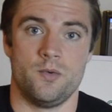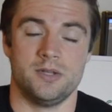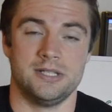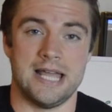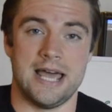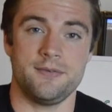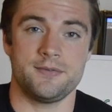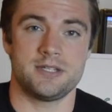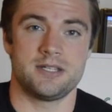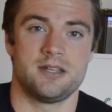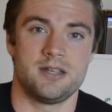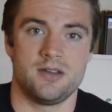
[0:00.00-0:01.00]
left,
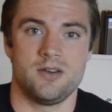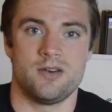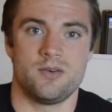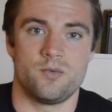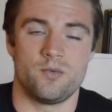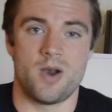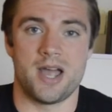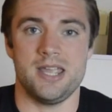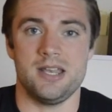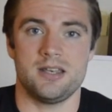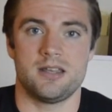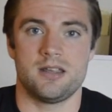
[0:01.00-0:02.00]

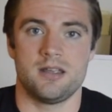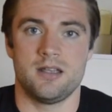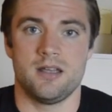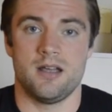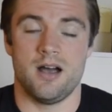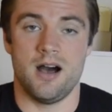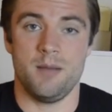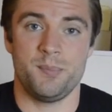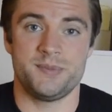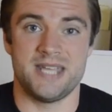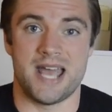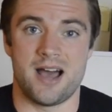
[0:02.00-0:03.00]
right,
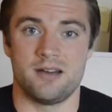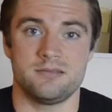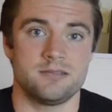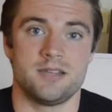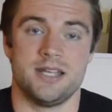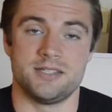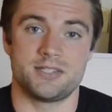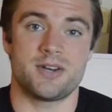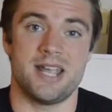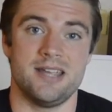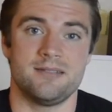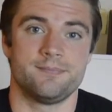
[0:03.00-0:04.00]
up, down, and
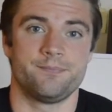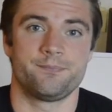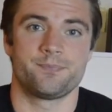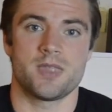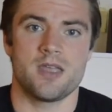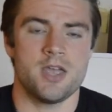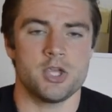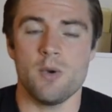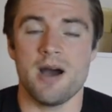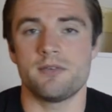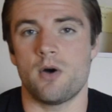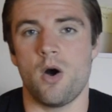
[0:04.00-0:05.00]
straight, you
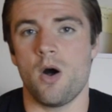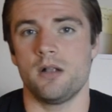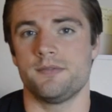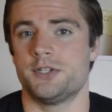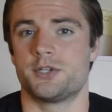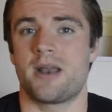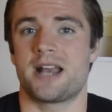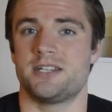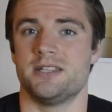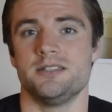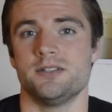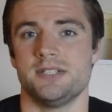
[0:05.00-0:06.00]
have all of the
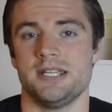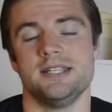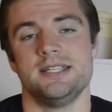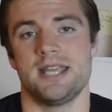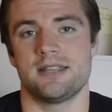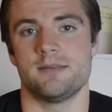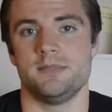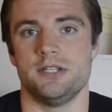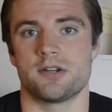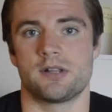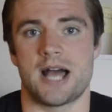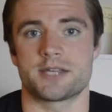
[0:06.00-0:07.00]
directions you'll need to get them to
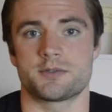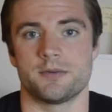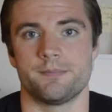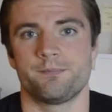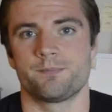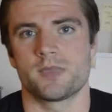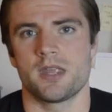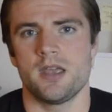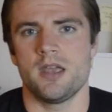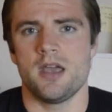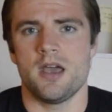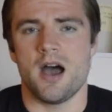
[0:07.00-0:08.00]
your classroom.
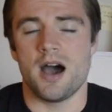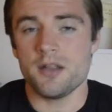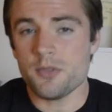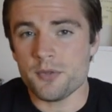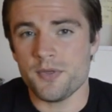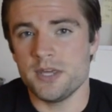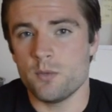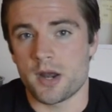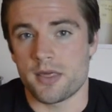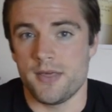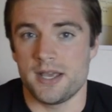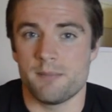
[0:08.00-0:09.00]
Another thing you want
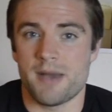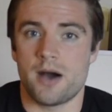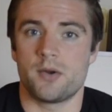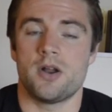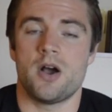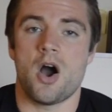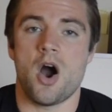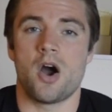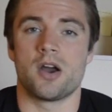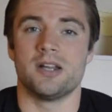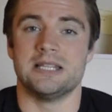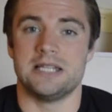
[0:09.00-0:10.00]
to think about
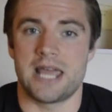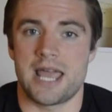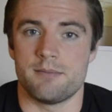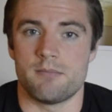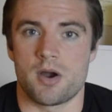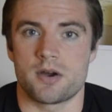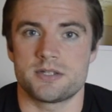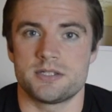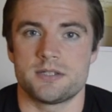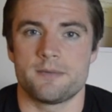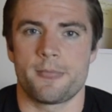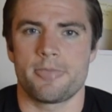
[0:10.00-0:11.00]
are
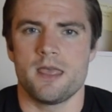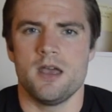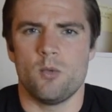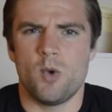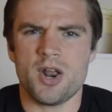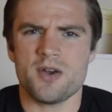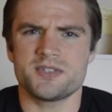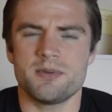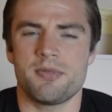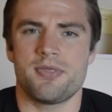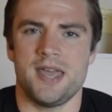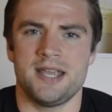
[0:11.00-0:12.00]
landmarks. What are some
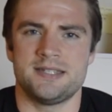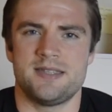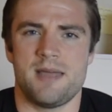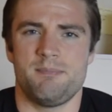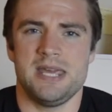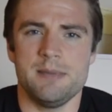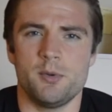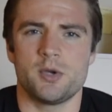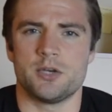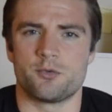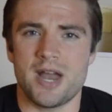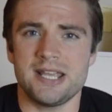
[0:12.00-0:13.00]
things that people
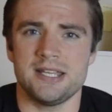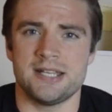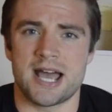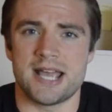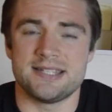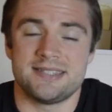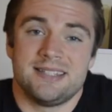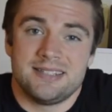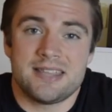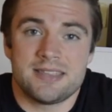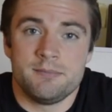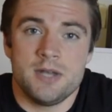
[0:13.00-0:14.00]
can recognize that
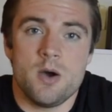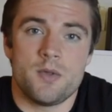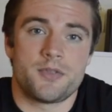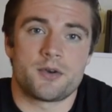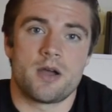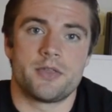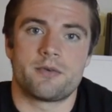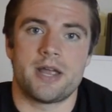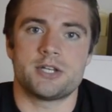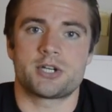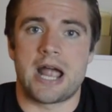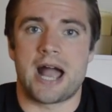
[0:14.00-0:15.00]
let them know that they're on the right
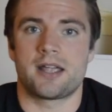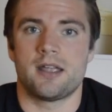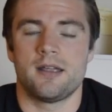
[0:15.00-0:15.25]
track?